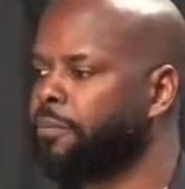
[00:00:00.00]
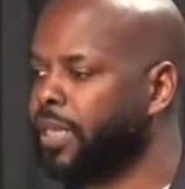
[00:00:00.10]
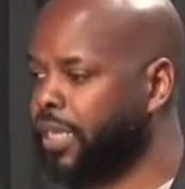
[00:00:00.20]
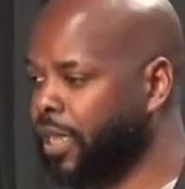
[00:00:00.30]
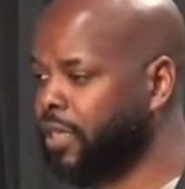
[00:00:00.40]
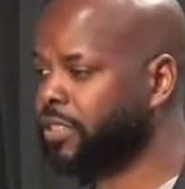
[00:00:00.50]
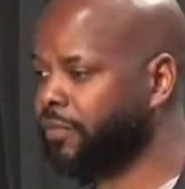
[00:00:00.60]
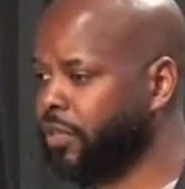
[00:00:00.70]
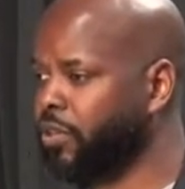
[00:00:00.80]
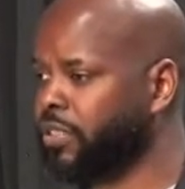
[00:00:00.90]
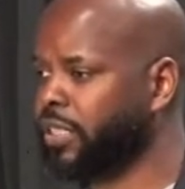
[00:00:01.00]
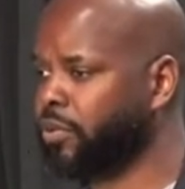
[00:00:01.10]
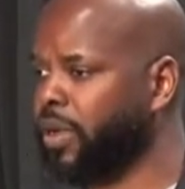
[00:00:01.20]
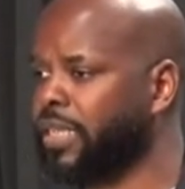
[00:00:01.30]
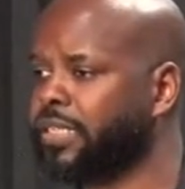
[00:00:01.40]
because of your
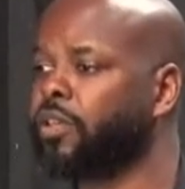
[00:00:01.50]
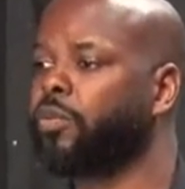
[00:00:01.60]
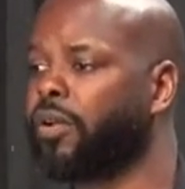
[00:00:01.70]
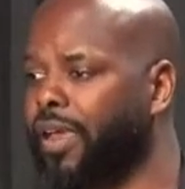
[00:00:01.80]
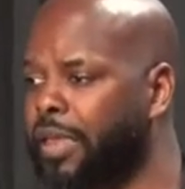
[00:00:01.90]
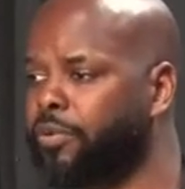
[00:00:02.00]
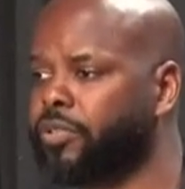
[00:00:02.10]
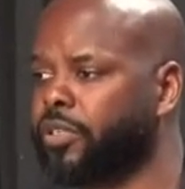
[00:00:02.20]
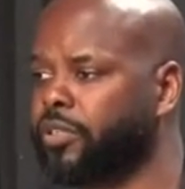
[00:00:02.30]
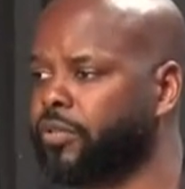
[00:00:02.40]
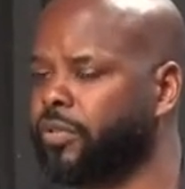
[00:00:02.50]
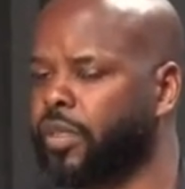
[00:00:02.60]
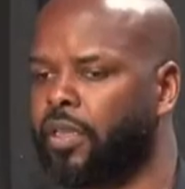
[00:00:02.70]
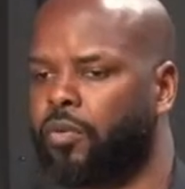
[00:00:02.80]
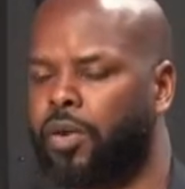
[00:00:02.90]
generosity, we're able to do.
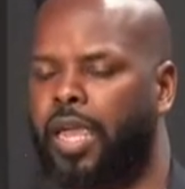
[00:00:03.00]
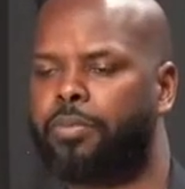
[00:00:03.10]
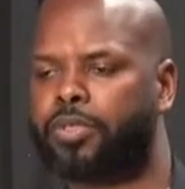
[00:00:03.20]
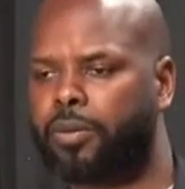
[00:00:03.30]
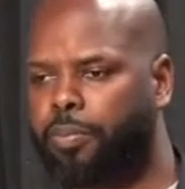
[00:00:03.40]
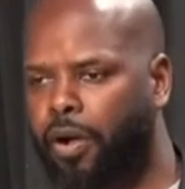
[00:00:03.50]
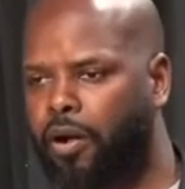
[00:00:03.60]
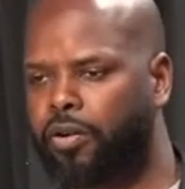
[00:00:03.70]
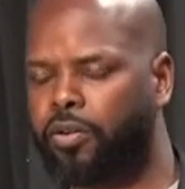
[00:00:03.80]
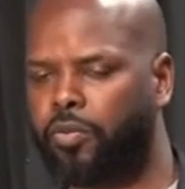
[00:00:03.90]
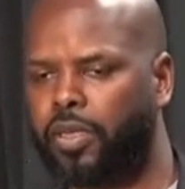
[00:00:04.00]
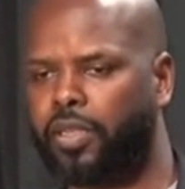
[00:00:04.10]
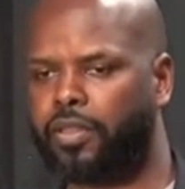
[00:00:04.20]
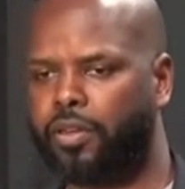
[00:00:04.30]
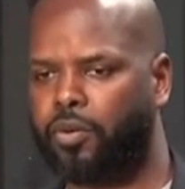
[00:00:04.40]
We're able to partner
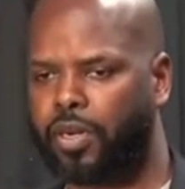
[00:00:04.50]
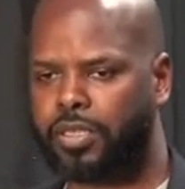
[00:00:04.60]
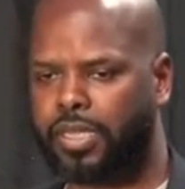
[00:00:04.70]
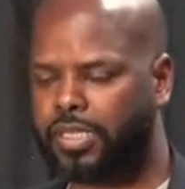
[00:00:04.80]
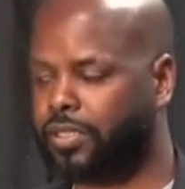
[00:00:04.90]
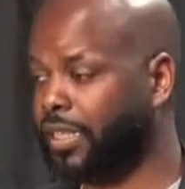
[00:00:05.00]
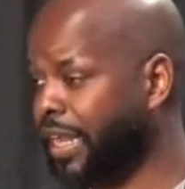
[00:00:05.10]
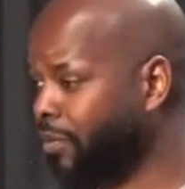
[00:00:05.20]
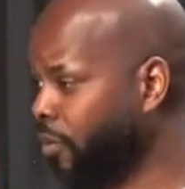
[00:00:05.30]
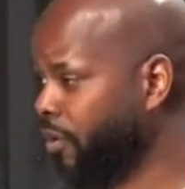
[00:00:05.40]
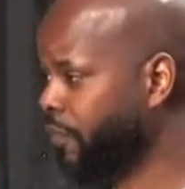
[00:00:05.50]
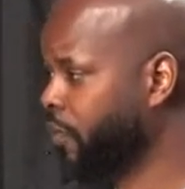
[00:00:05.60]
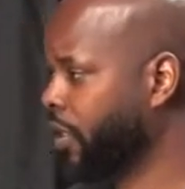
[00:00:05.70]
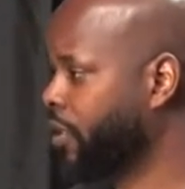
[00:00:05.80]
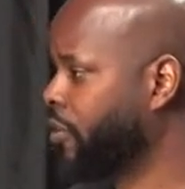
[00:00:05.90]
with an organization that I work
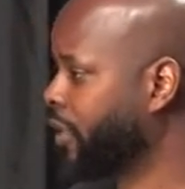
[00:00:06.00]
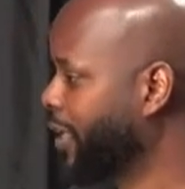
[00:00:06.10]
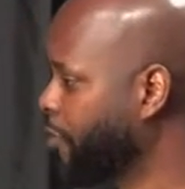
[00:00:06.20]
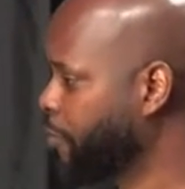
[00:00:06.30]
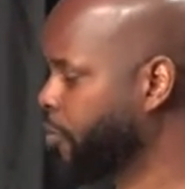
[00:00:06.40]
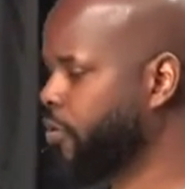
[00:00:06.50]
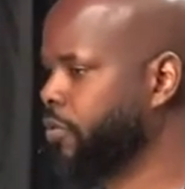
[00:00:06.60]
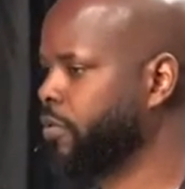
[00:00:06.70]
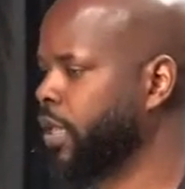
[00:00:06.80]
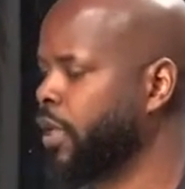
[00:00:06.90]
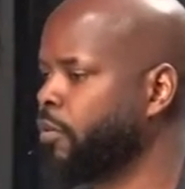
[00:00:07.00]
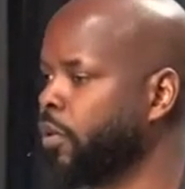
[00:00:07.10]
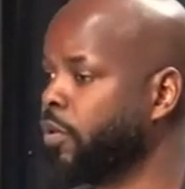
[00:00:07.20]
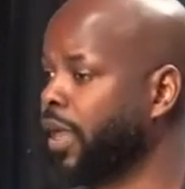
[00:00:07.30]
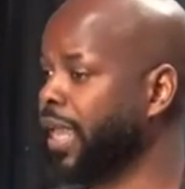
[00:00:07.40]
for called Care Portal,
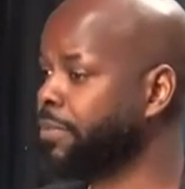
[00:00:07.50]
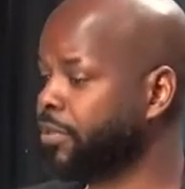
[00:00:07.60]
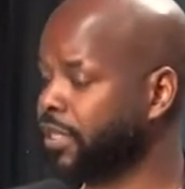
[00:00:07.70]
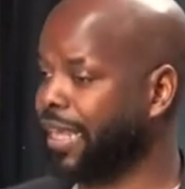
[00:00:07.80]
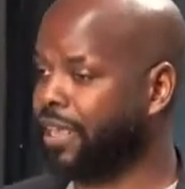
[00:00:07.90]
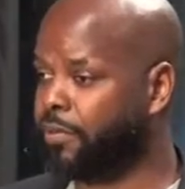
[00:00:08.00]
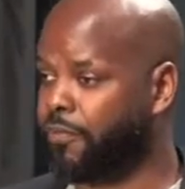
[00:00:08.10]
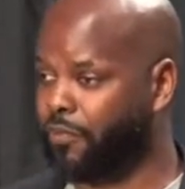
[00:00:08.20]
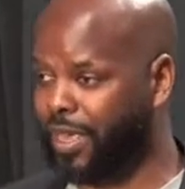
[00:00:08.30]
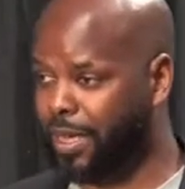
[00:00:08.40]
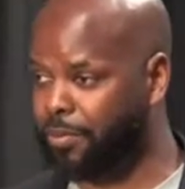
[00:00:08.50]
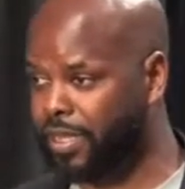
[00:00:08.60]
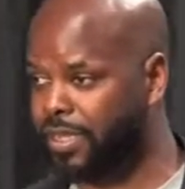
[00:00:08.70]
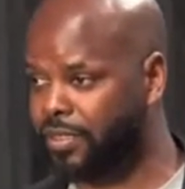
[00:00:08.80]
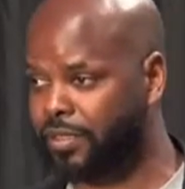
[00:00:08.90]
where we're able to help
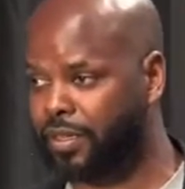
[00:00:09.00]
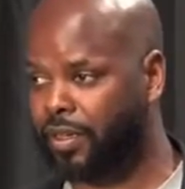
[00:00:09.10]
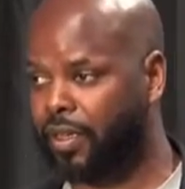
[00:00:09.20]
families